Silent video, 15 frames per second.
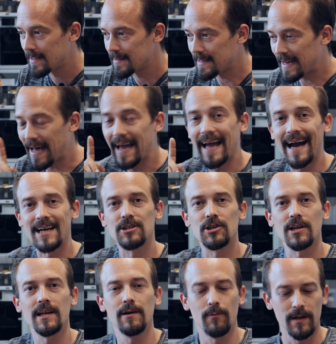that I
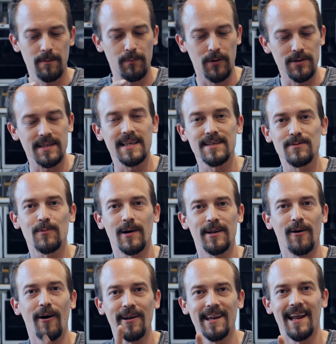actually will put this one
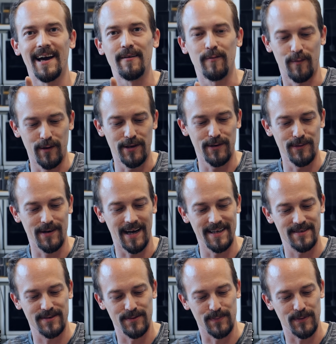online for you
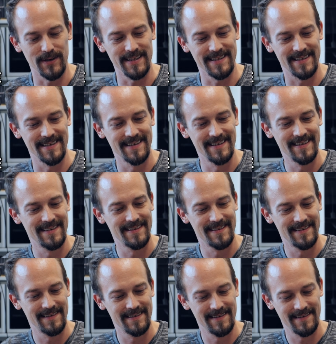guys to print.
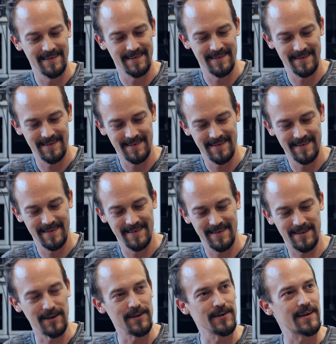
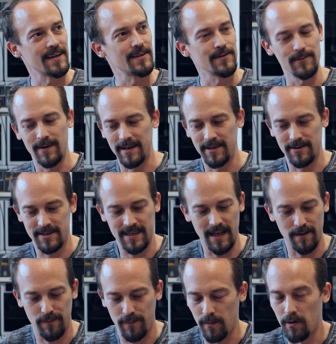So you can do one
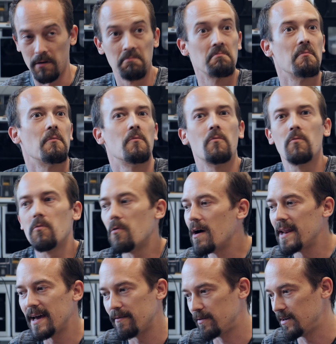yourself for
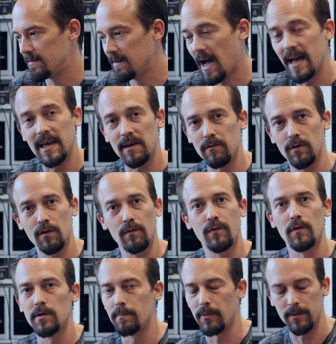whatever. I give you
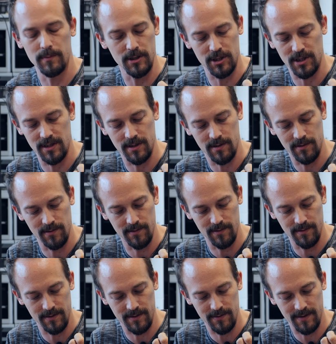full permission
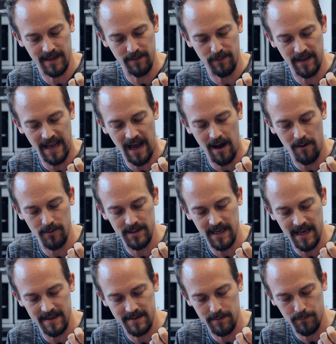to give it out
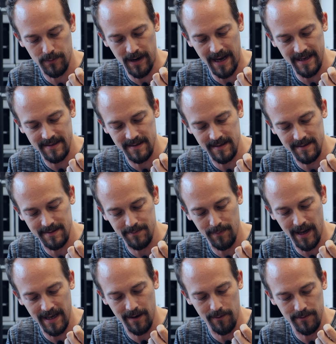as a prize. It's
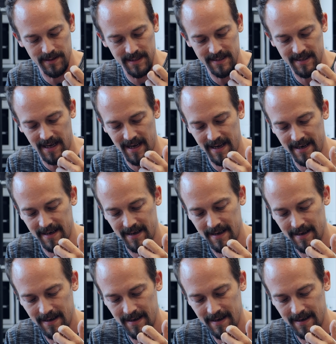my own design.